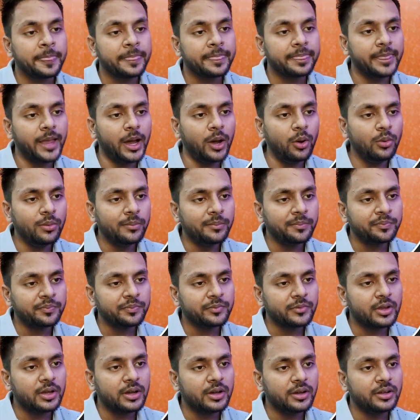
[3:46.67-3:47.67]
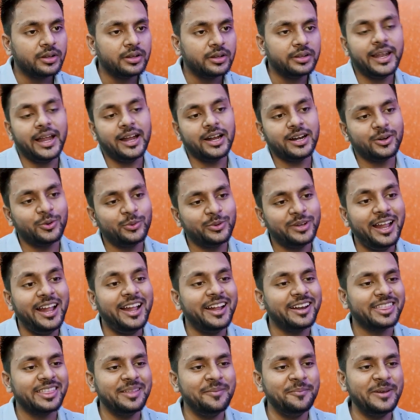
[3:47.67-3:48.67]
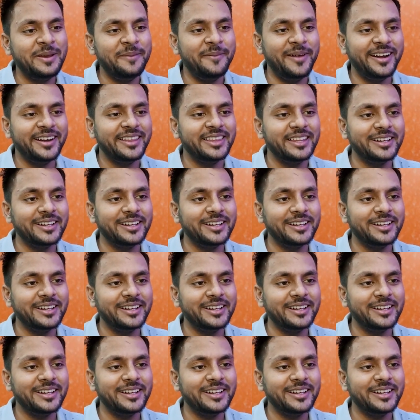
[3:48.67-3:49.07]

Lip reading: Now let's implement